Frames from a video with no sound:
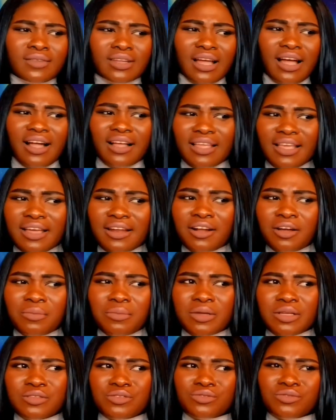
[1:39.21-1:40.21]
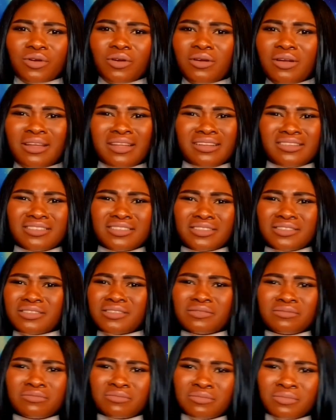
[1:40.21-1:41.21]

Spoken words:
I get up and strong, and just